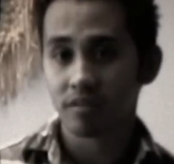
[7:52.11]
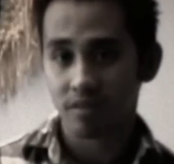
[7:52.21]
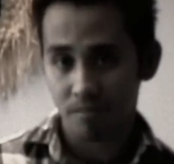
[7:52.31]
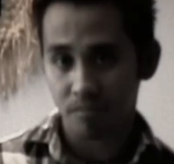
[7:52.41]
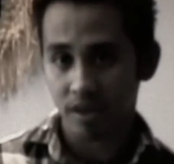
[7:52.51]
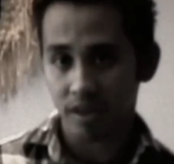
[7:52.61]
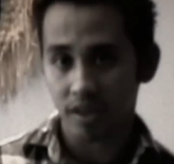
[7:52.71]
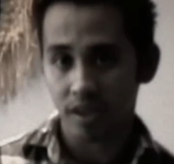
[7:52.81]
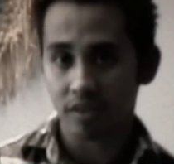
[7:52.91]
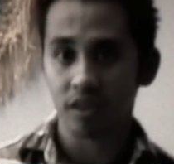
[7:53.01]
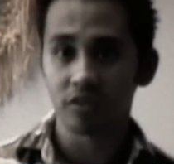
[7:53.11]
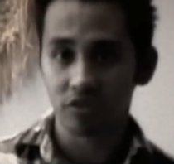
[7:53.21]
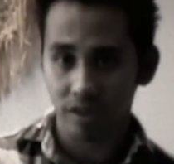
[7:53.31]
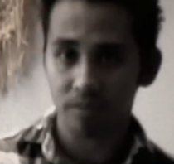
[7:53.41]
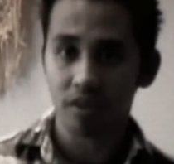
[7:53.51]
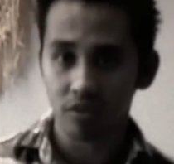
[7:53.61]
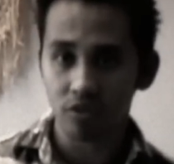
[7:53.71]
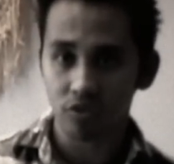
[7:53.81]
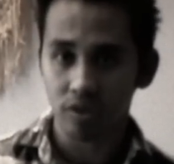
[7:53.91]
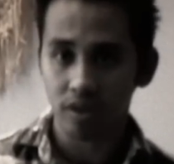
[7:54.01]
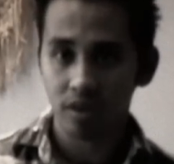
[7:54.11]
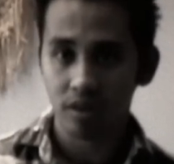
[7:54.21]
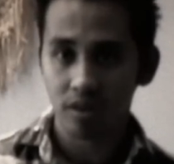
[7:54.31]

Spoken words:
somebody in the entertainment industry.